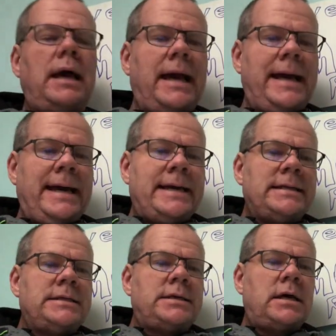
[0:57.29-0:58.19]

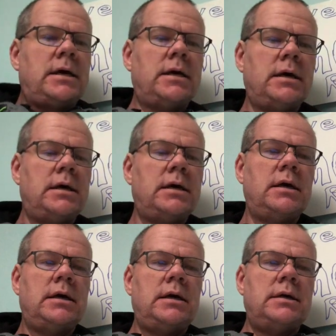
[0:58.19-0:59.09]
And
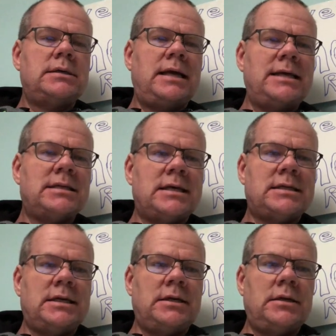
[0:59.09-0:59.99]
today's
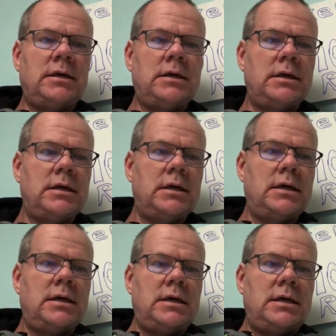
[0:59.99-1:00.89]
lesson
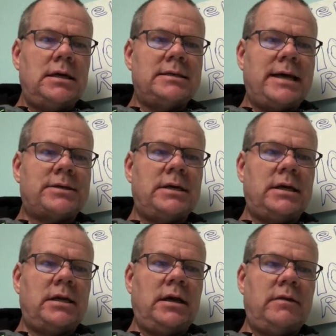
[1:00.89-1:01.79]
is actually
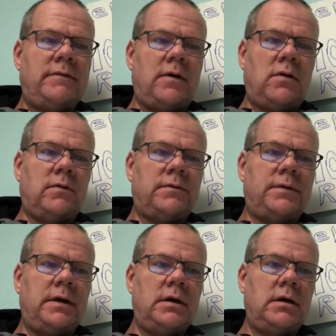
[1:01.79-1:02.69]
going to involve
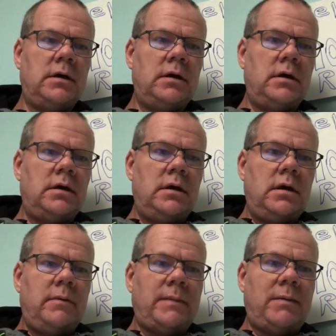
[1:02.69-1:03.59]

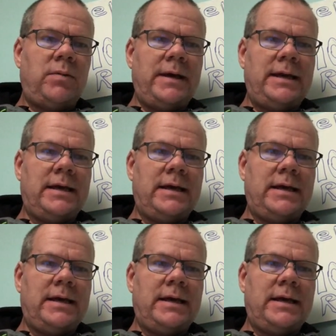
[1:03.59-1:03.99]
me playing a